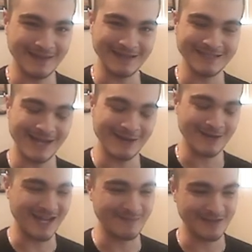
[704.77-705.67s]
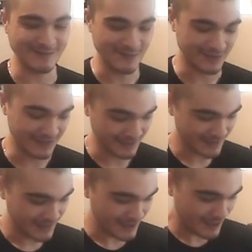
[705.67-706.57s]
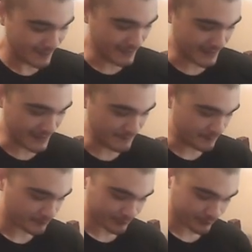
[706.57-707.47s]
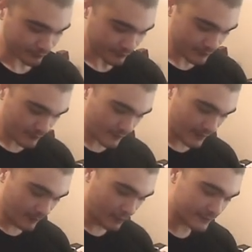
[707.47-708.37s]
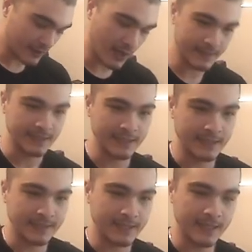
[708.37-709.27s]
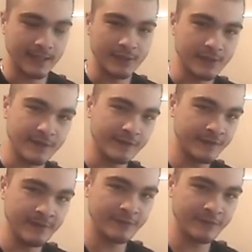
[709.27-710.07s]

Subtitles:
entire gaming community. But moving on, this seems